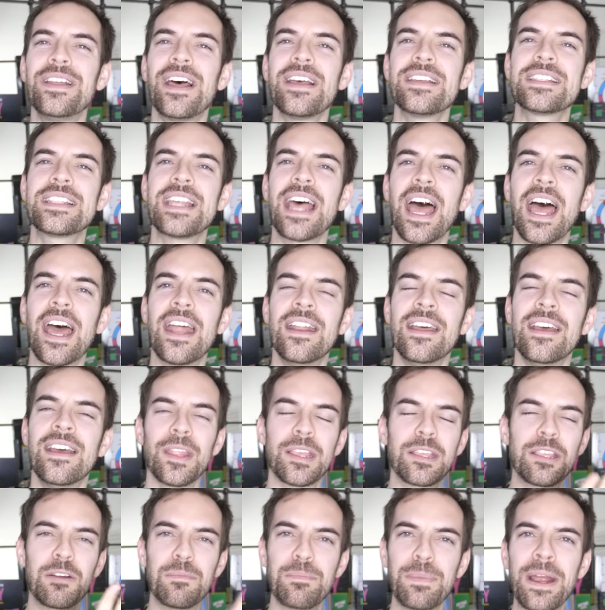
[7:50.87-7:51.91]
does that?
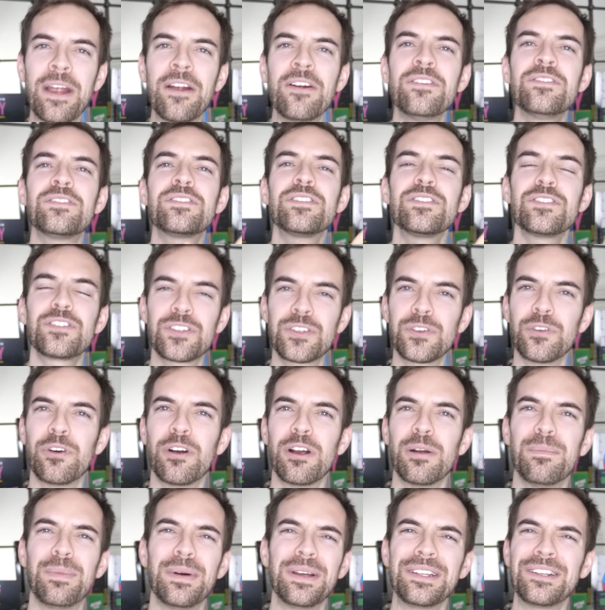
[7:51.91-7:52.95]
Like, your parents,
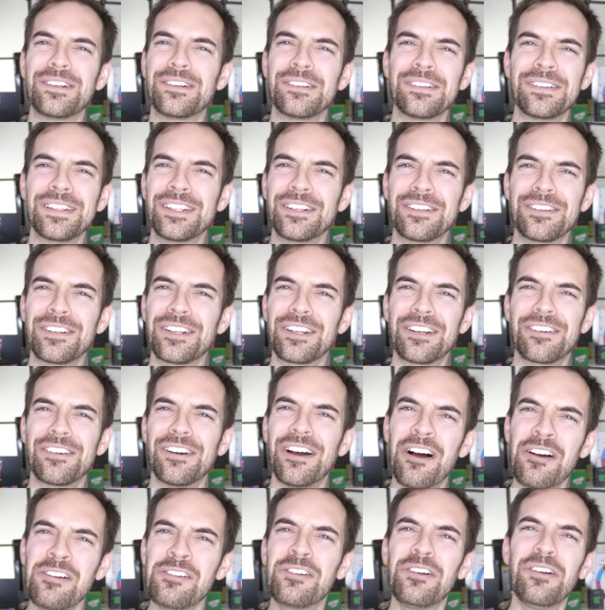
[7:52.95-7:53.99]
sure, but your
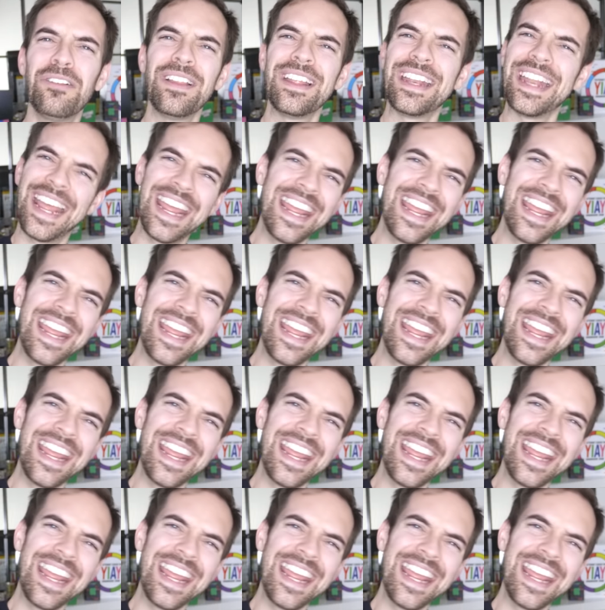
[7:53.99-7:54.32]
uncle and